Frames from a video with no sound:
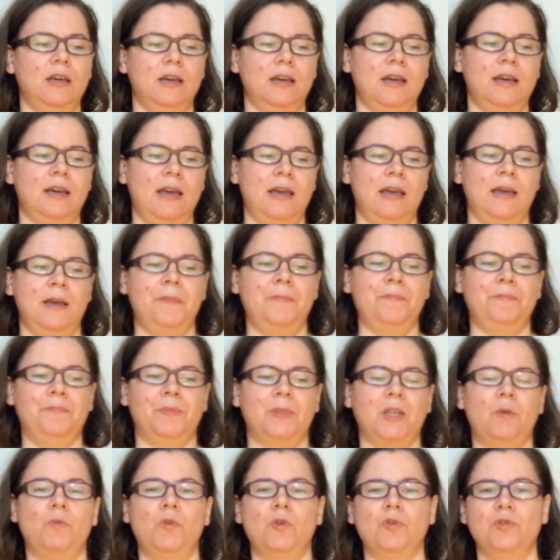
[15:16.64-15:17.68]

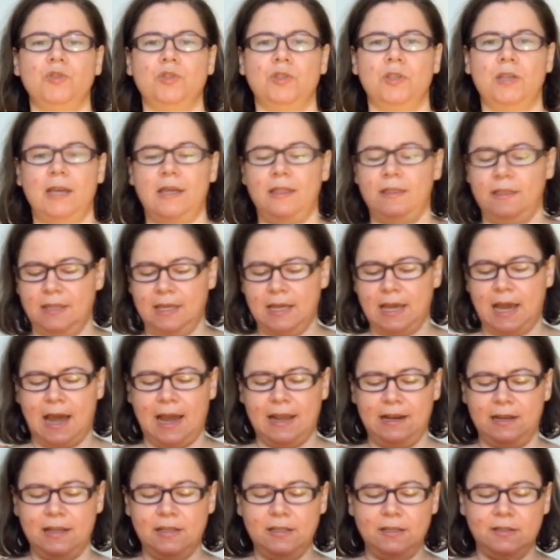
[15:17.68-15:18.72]
was the
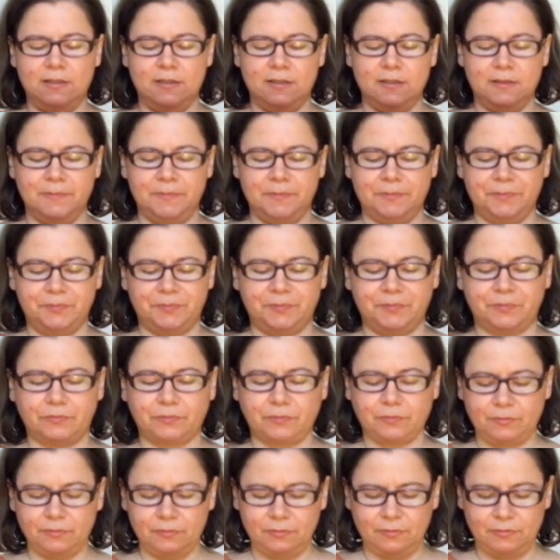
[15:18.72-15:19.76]
eyelets.
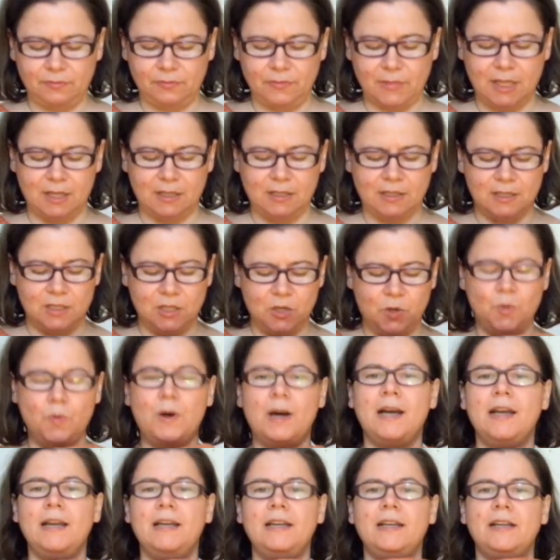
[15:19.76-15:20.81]
So
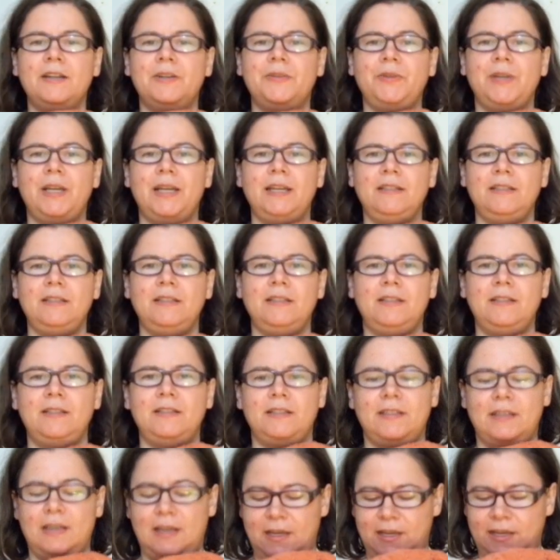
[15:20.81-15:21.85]
I created
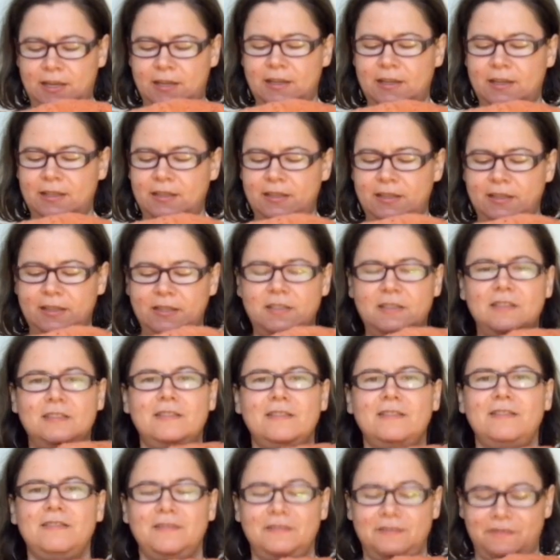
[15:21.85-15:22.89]
these
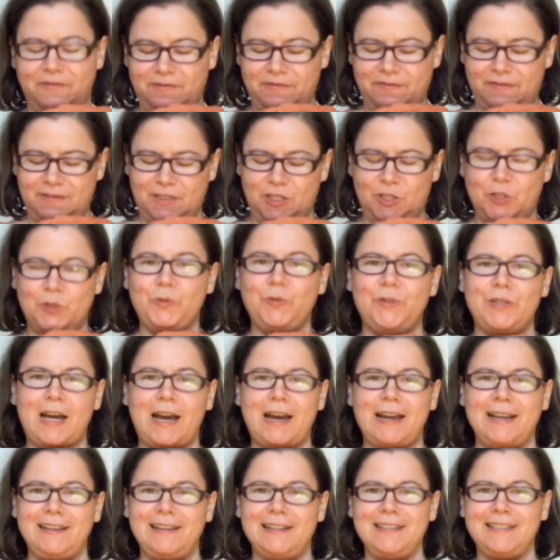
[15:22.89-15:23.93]
cute
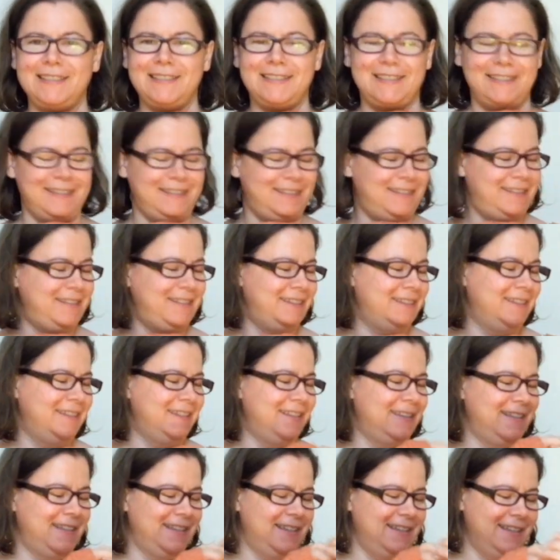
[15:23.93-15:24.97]
eyelets.
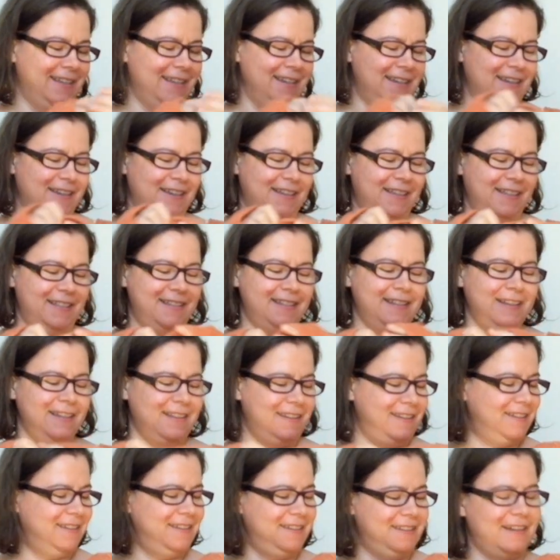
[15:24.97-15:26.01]
It's
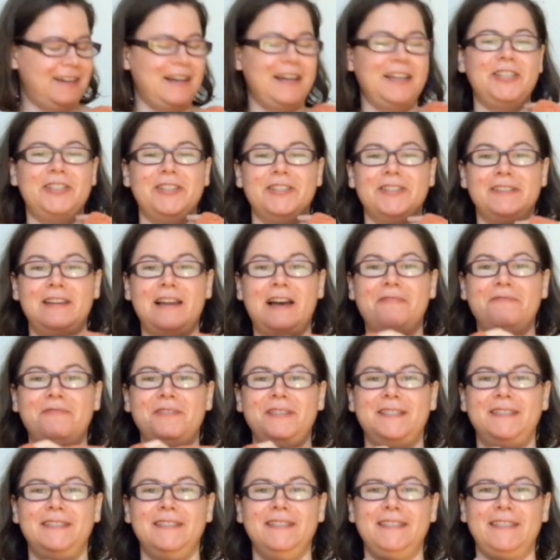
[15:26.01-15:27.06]
like, I just love
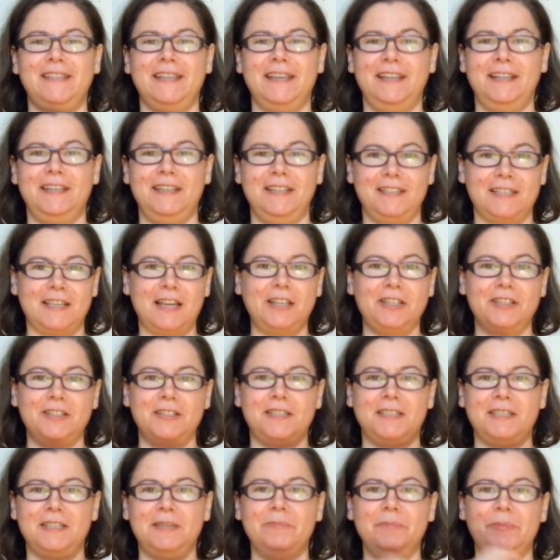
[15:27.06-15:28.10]
this detail. It's such a
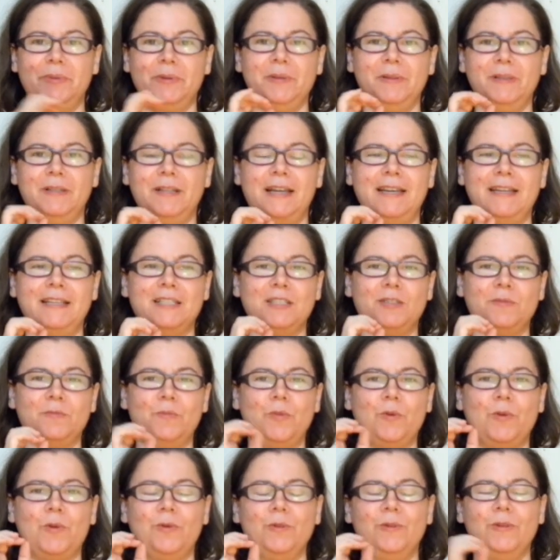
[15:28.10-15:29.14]
simple,
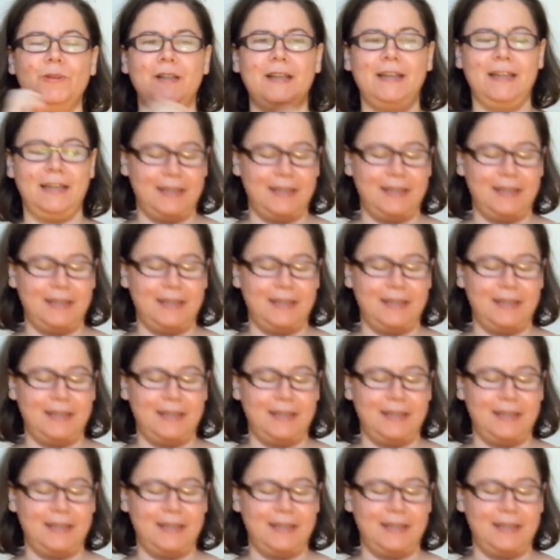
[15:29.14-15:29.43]
small